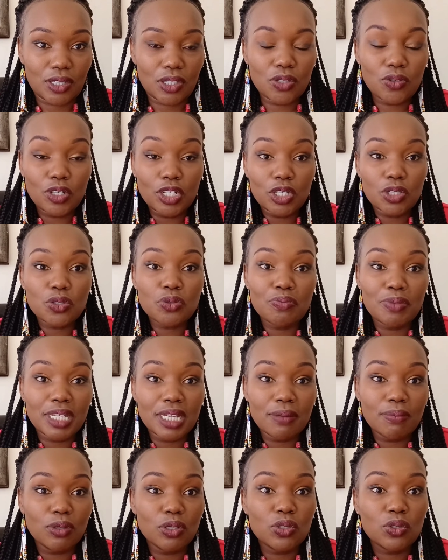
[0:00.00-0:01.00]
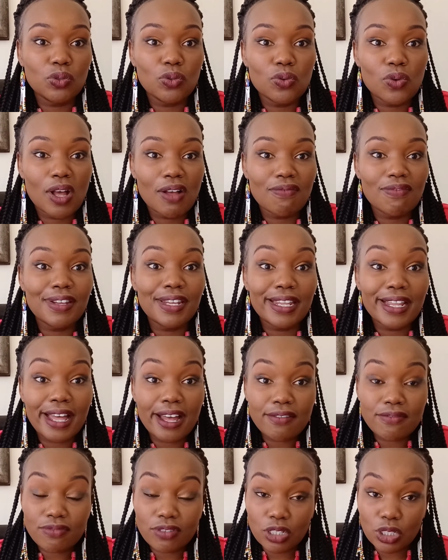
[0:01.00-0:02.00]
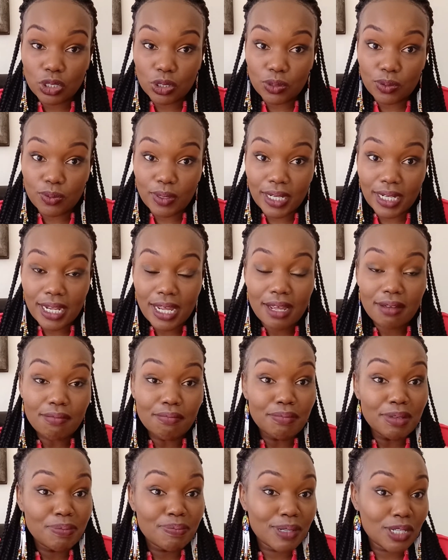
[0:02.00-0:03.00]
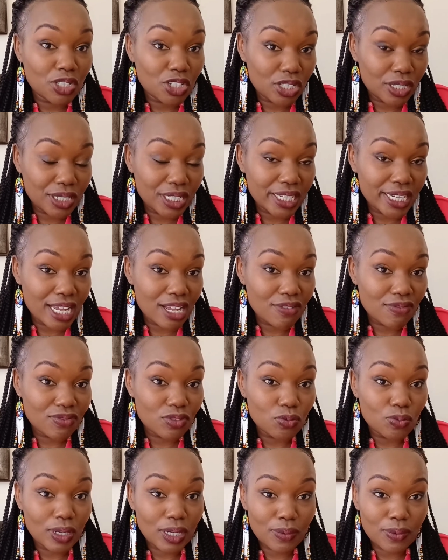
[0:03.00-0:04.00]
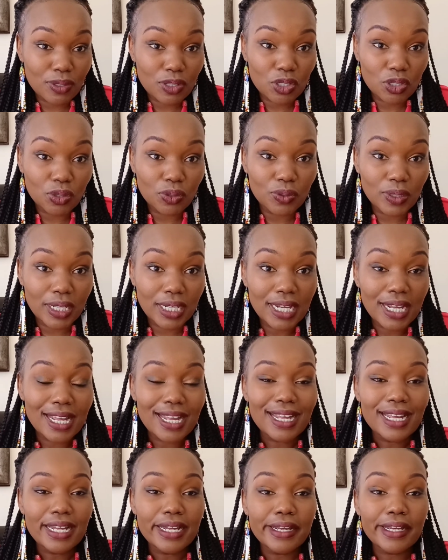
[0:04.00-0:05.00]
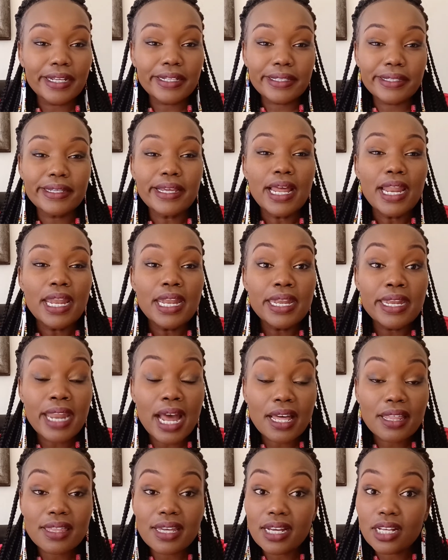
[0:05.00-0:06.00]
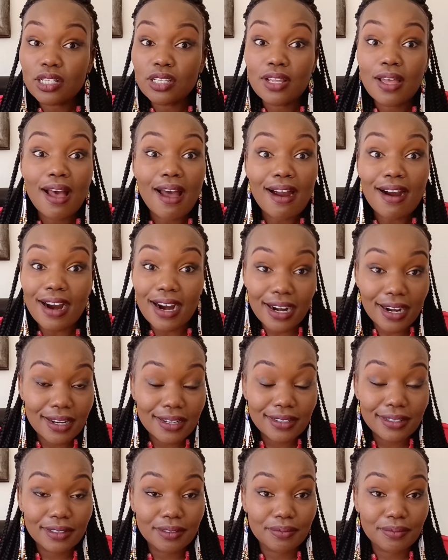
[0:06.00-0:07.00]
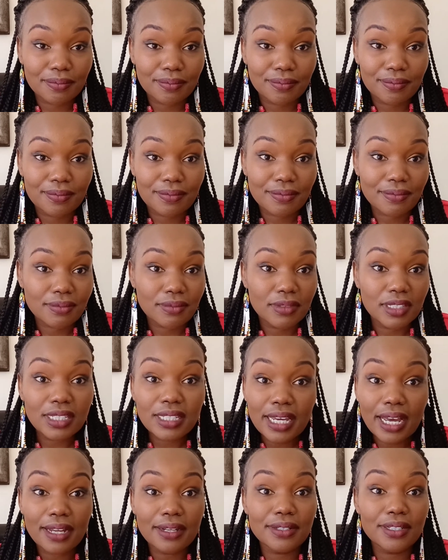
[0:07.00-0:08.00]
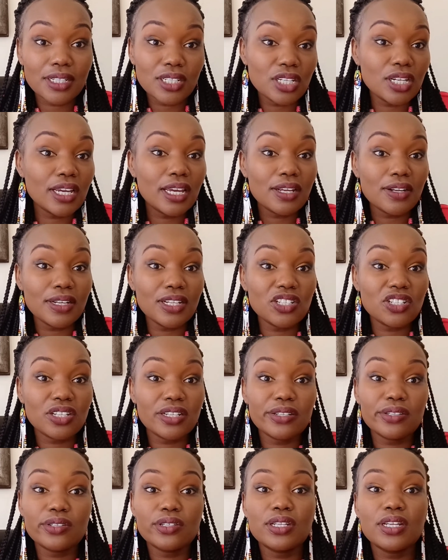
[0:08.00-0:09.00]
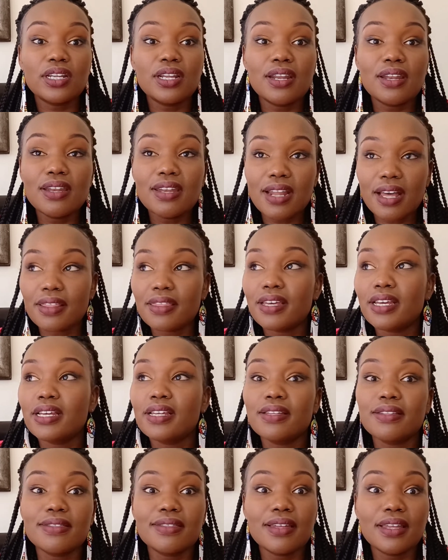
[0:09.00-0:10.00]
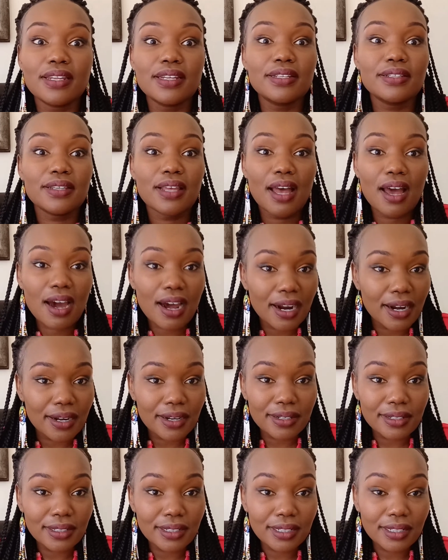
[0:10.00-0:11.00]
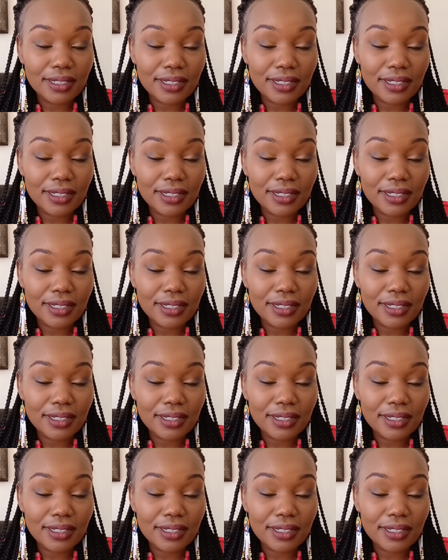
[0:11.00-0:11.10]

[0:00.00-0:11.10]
You need to be able to have love for children, be patient enough to work with children. It's nothing hard. Yeah, teaching English is nothing that is hard.